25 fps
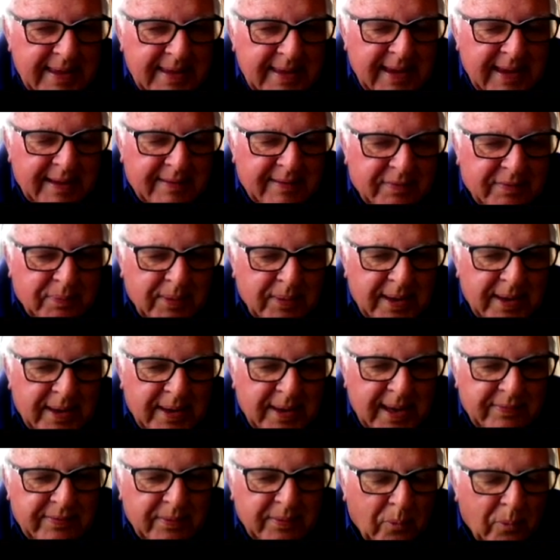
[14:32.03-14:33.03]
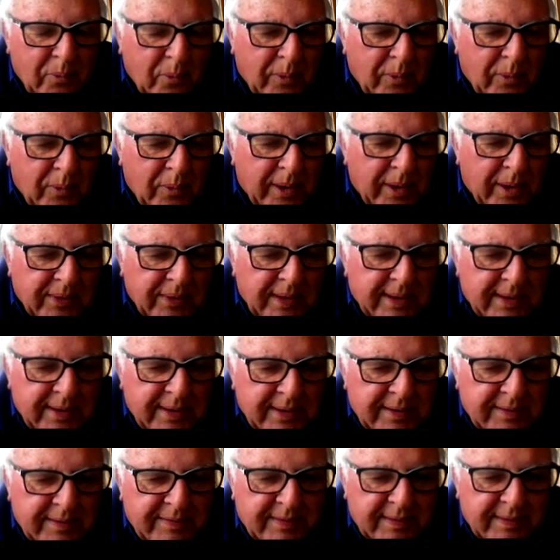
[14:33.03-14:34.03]
Yes, we have some wonderful
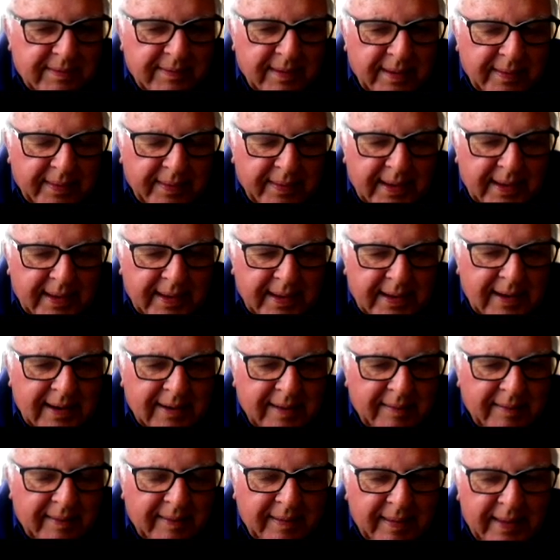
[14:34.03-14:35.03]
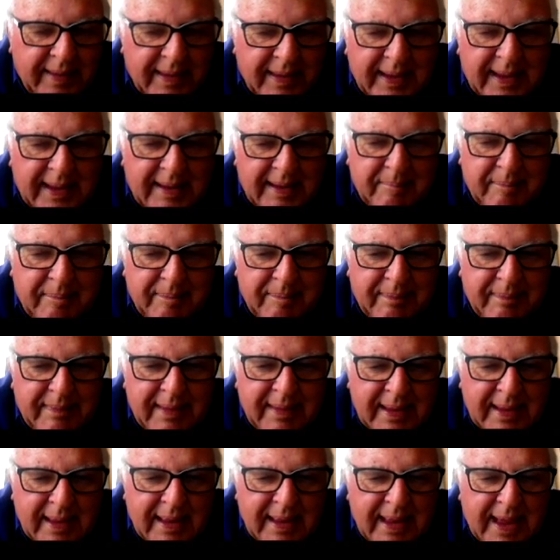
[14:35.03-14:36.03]
artisans on the island.
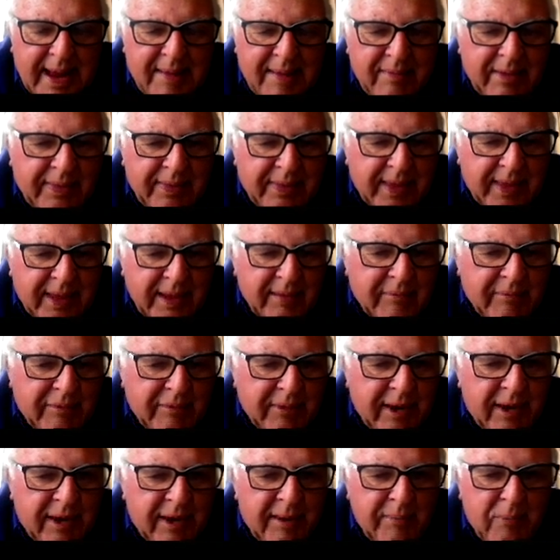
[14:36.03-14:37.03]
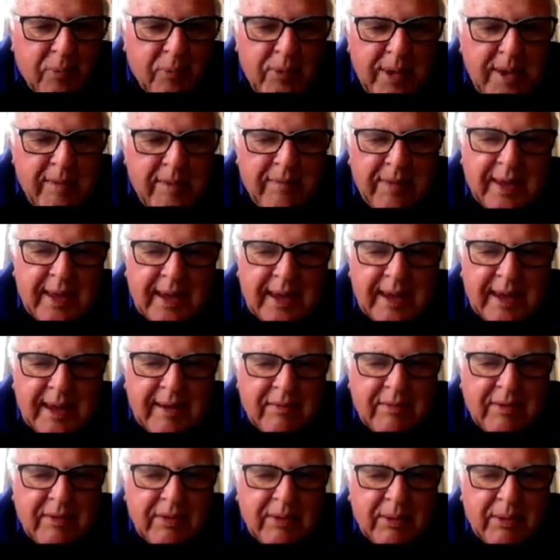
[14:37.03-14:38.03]
Everything from
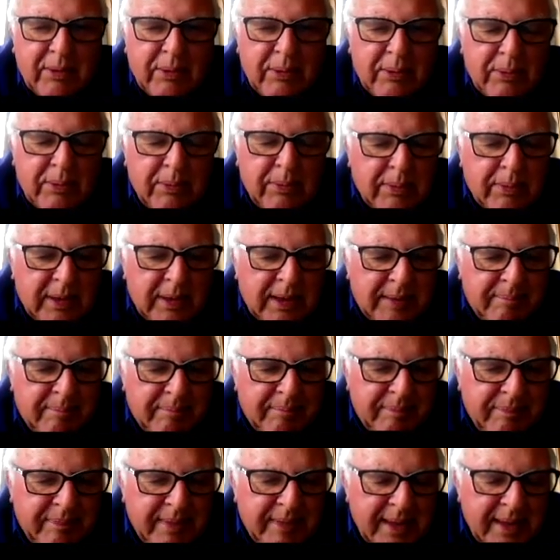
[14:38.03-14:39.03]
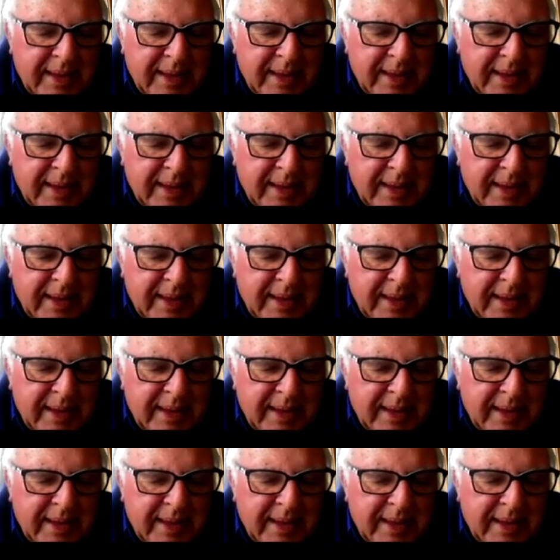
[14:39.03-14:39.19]
weaving to